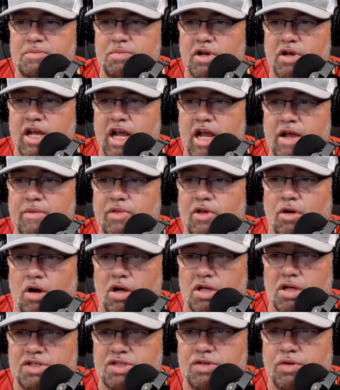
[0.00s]
per game, they're
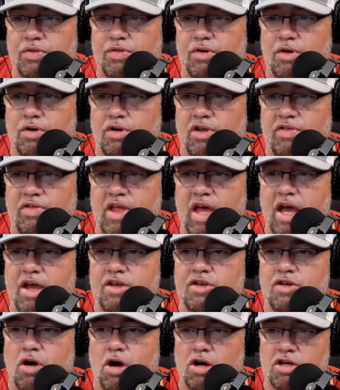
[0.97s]
also third in that.
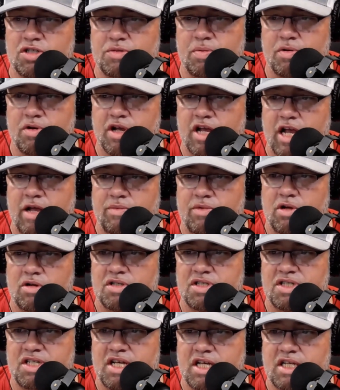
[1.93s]
Yards per game, they're
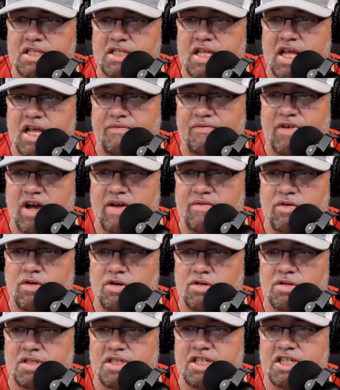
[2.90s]
sixth at
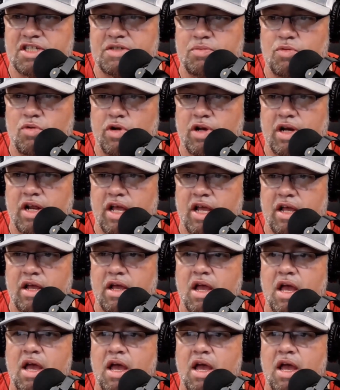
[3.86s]
506.8.